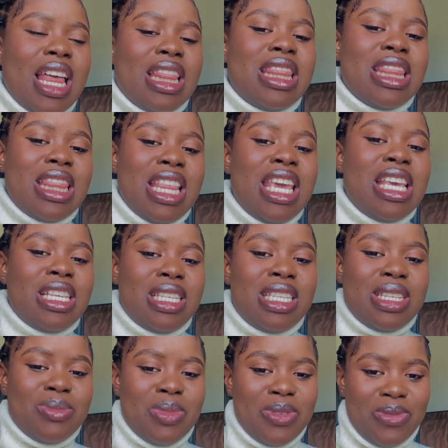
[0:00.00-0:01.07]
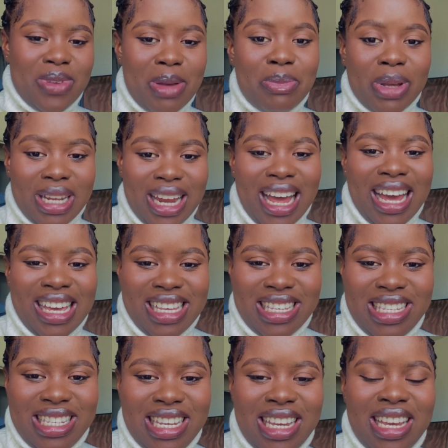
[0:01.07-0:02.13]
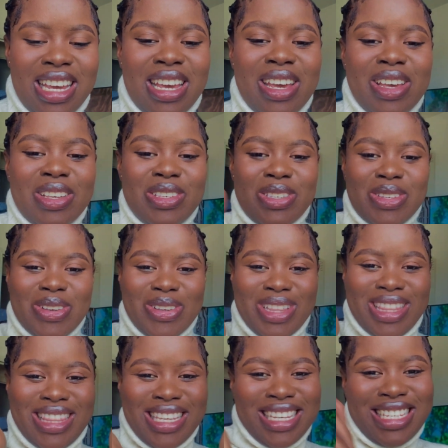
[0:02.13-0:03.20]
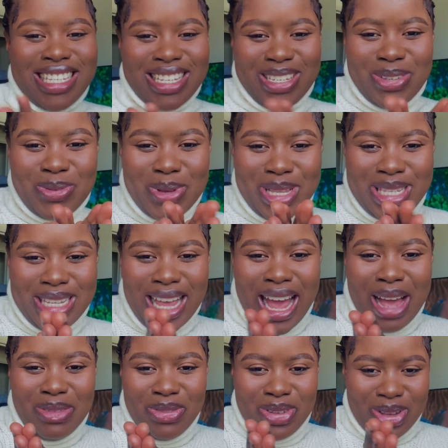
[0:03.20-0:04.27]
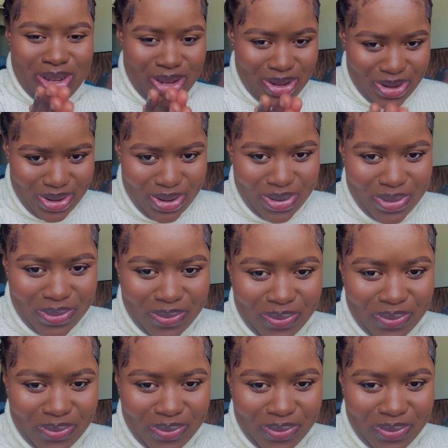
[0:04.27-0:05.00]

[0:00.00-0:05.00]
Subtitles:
needs to be verbalized. So this is what I'm going to do.